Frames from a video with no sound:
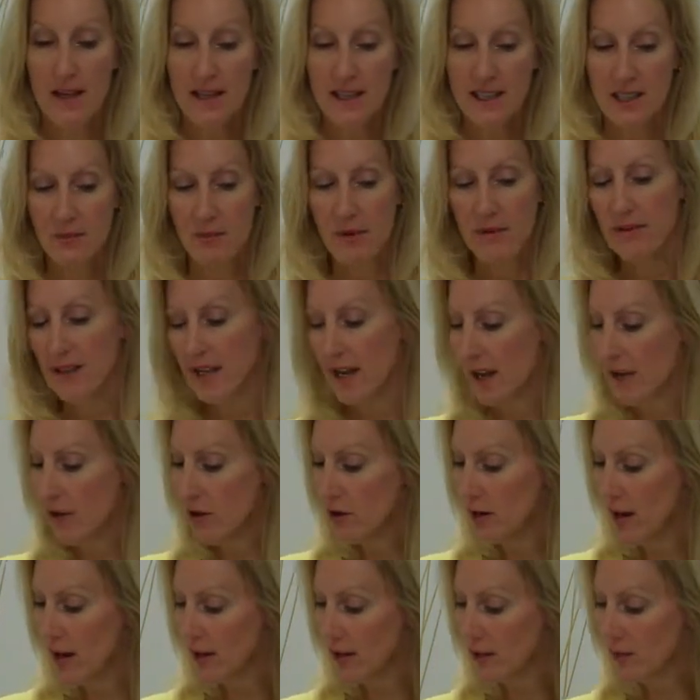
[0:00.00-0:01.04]
Some of the
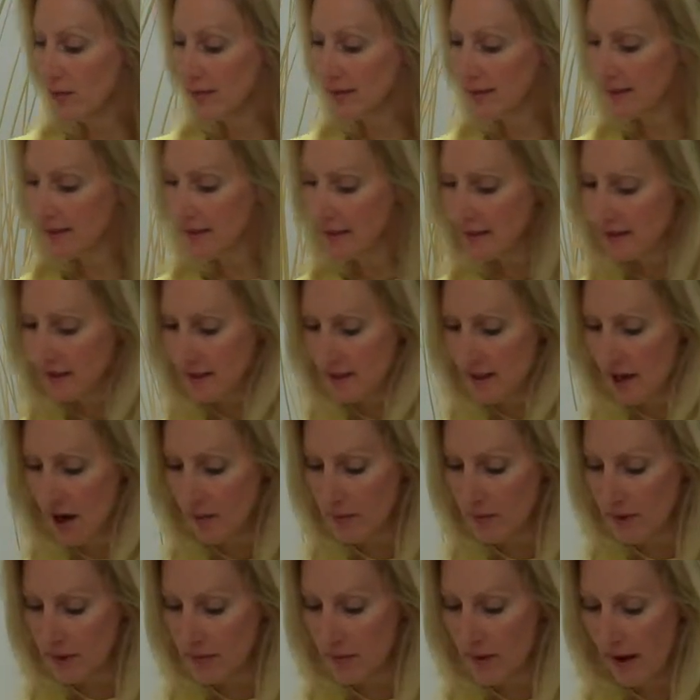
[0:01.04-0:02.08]
other elements that
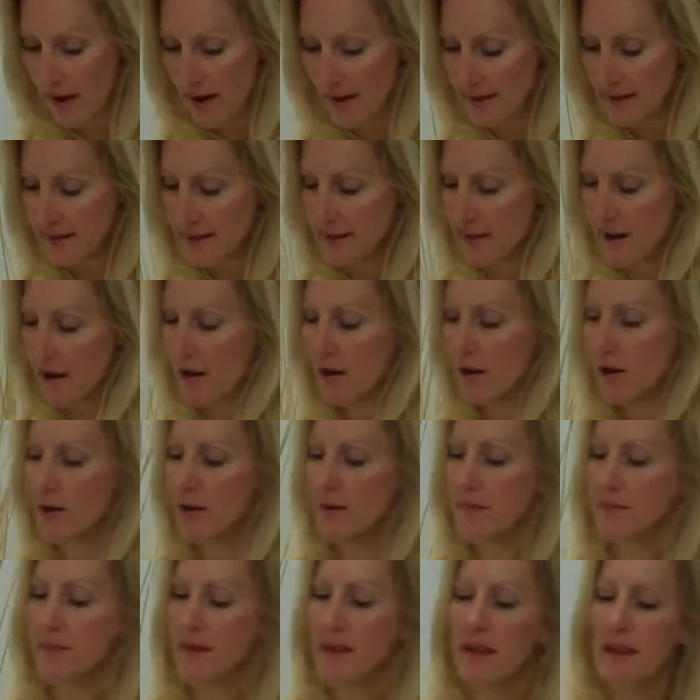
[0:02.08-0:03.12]
come in the box are
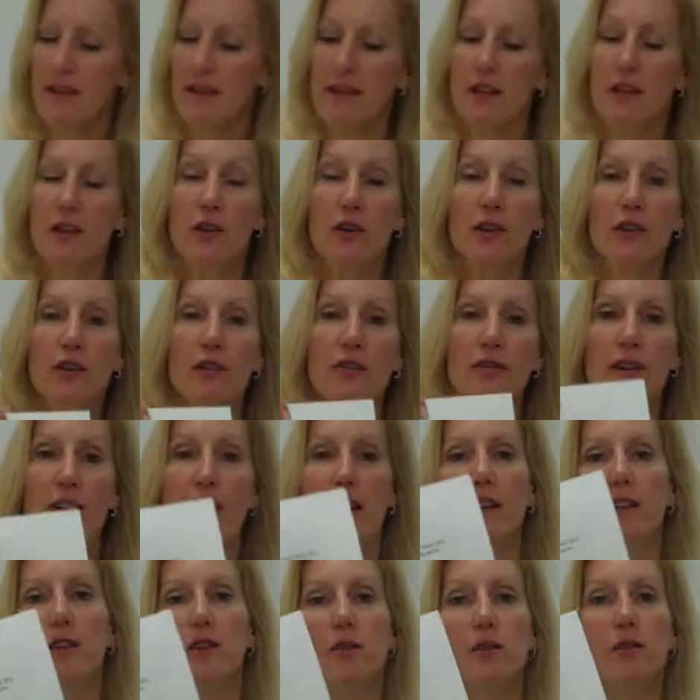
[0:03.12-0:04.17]
the earned
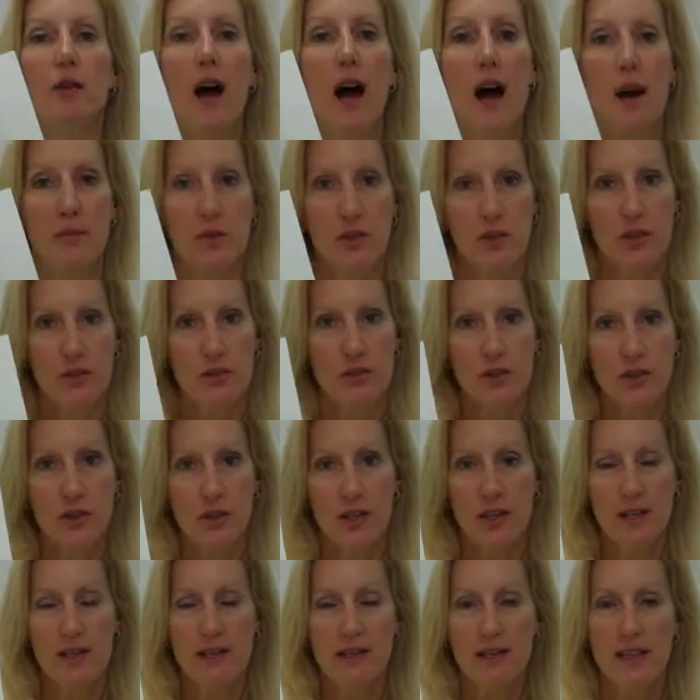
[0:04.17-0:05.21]
value optional
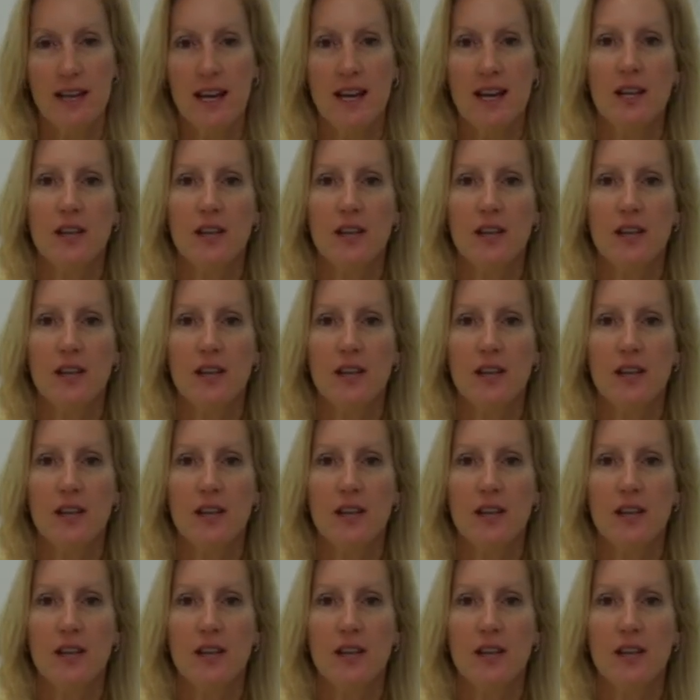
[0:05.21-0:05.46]
sheet.